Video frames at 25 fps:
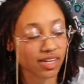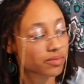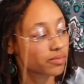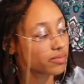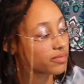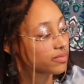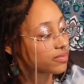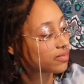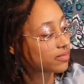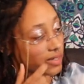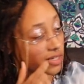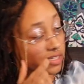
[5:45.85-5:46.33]

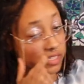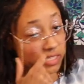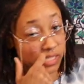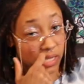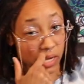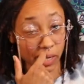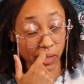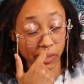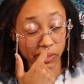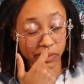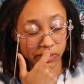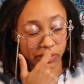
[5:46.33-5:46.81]
I'm a
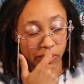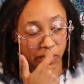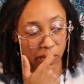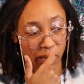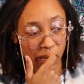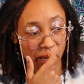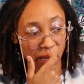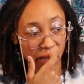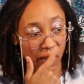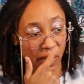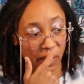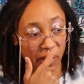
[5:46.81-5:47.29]
Sag.
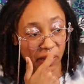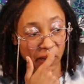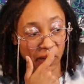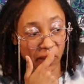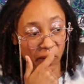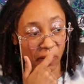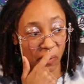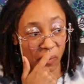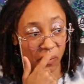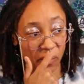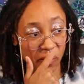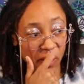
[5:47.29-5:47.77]
I
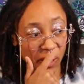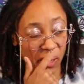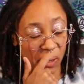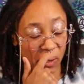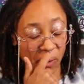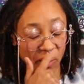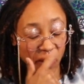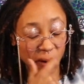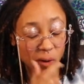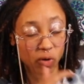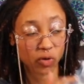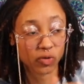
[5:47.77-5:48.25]
know, I
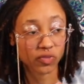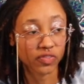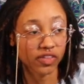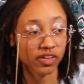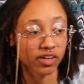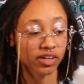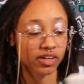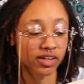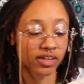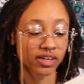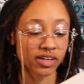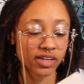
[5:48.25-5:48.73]
know,
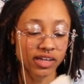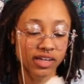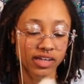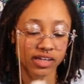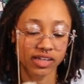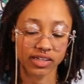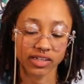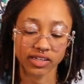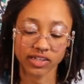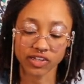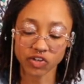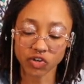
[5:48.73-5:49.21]
the
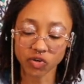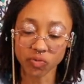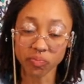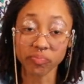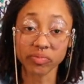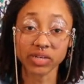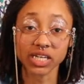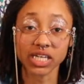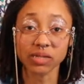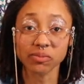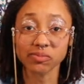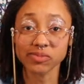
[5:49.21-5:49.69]
little
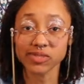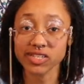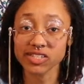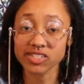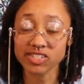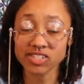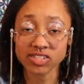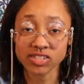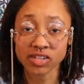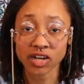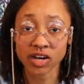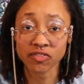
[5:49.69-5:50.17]
memes
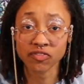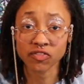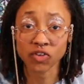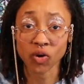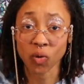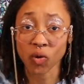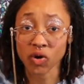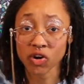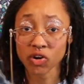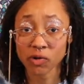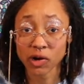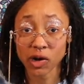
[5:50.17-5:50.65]
and stuff
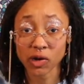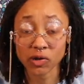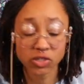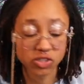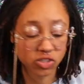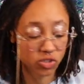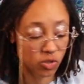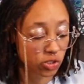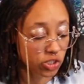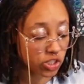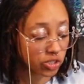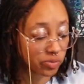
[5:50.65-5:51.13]
going around
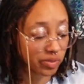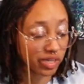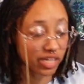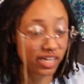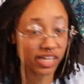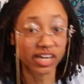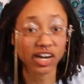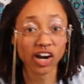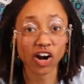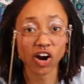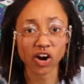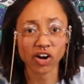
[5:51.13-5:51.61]
on social
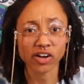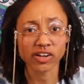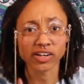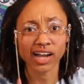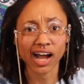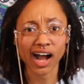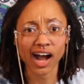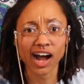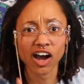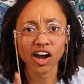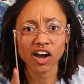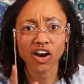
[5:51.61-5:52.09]
media are
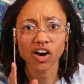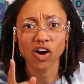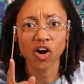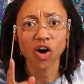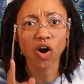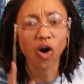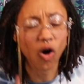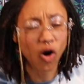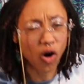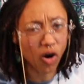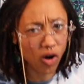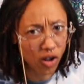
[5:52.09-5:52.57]
not
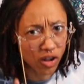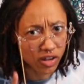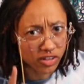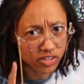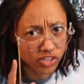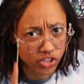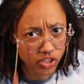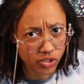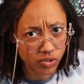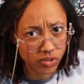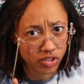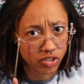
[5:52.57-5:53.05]

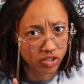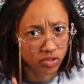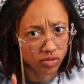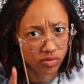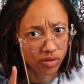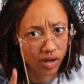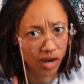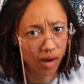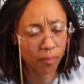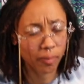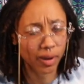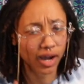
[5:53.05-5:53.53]
all
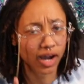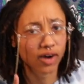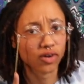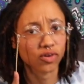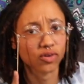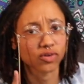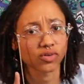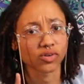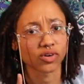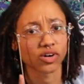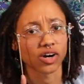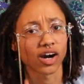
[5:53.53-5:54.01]
true
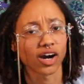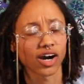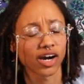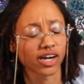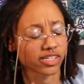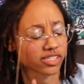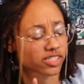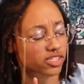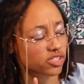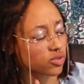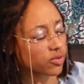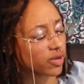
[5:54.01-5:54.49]
about
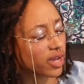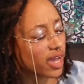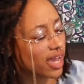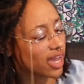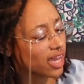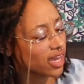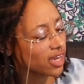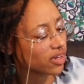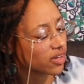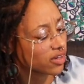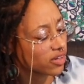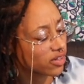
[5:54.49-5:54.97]
us,
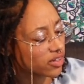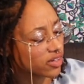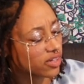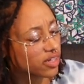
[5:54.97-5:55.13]
okay?